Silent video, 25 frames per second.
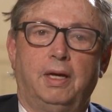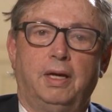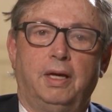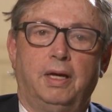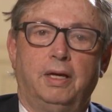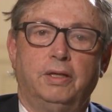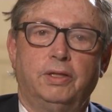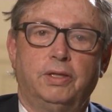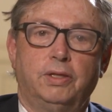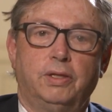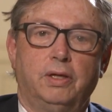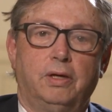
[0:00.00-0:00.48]

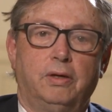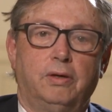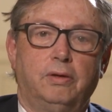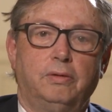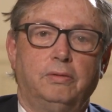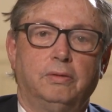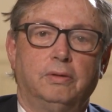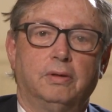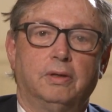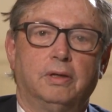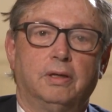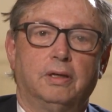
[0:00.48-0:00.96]
And
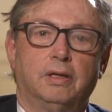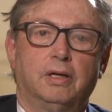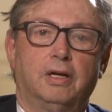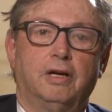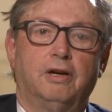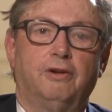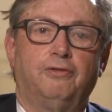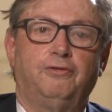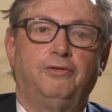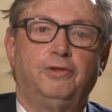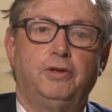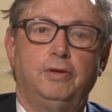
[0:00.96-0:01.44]
so,
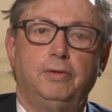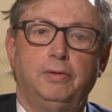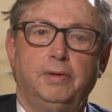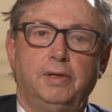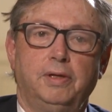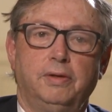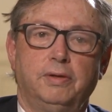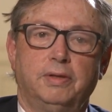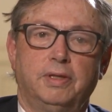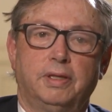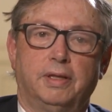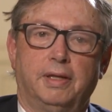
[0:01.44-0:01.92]
a few
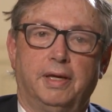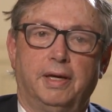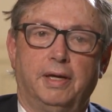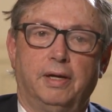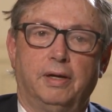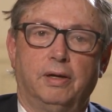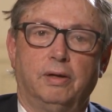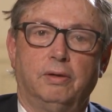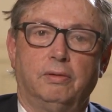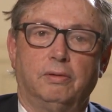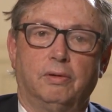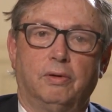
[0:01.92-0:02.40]
years
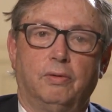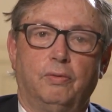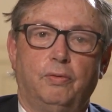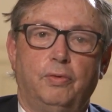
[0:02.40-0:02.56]
later,